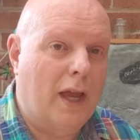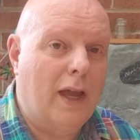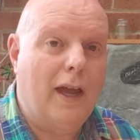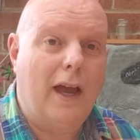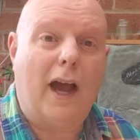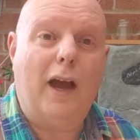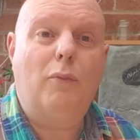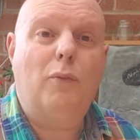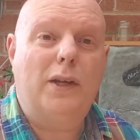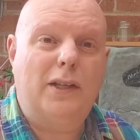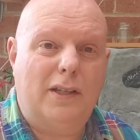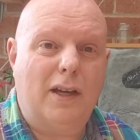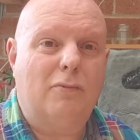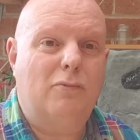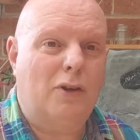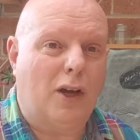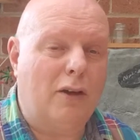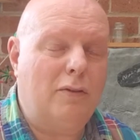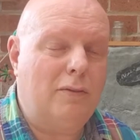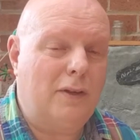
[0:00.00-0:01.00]
And we
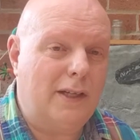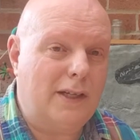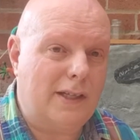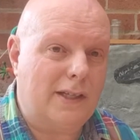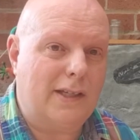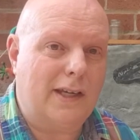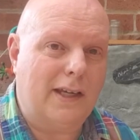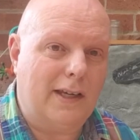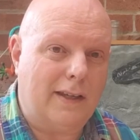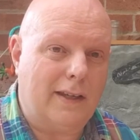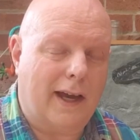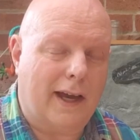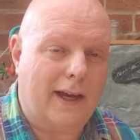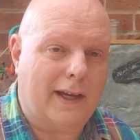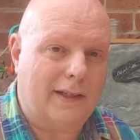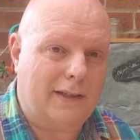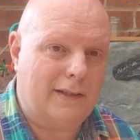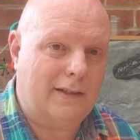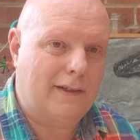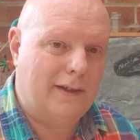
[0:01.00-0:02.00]
don't only see
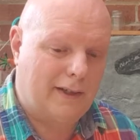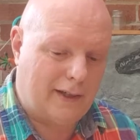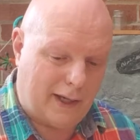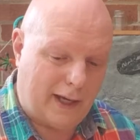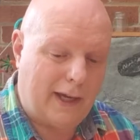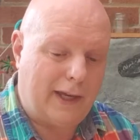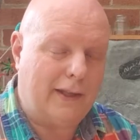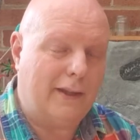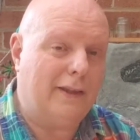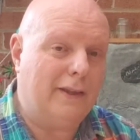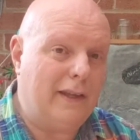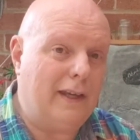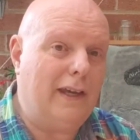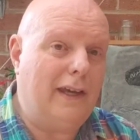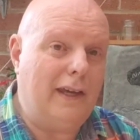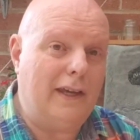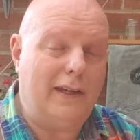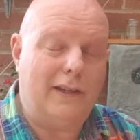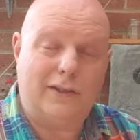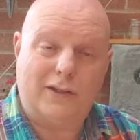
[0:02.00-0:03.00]
that in
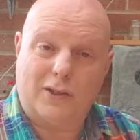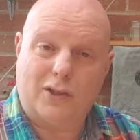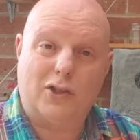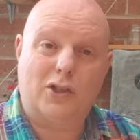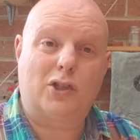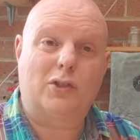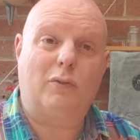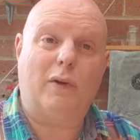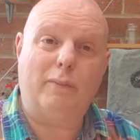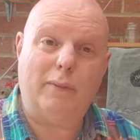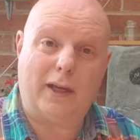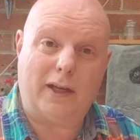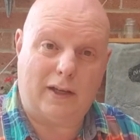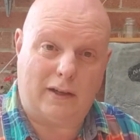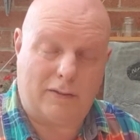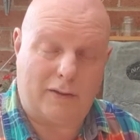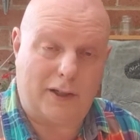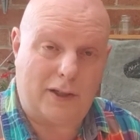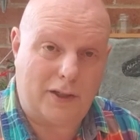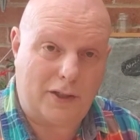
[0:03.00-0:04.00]
these swimming
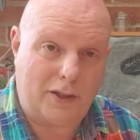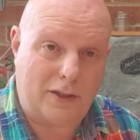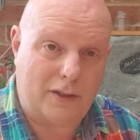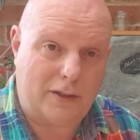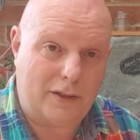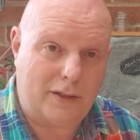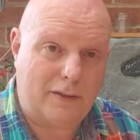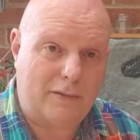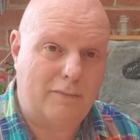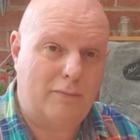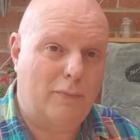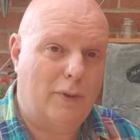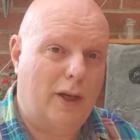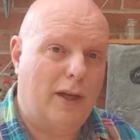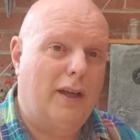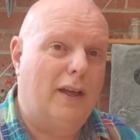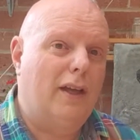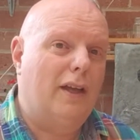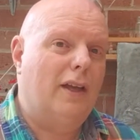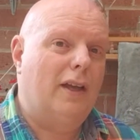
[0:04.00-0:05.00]
creatures.
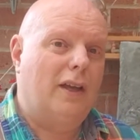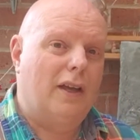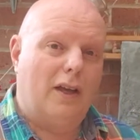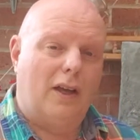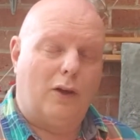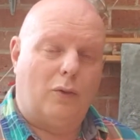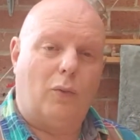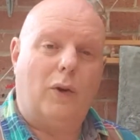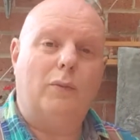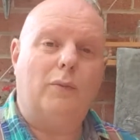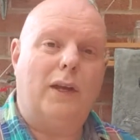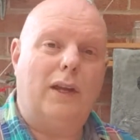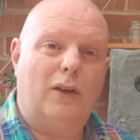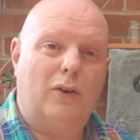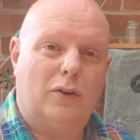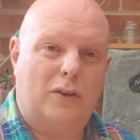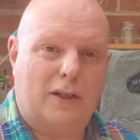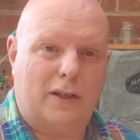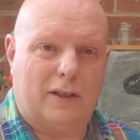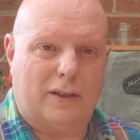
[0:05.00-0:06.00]
When we
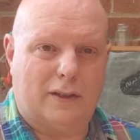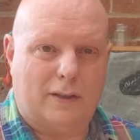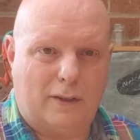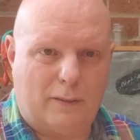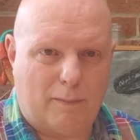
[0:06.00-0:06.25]
look at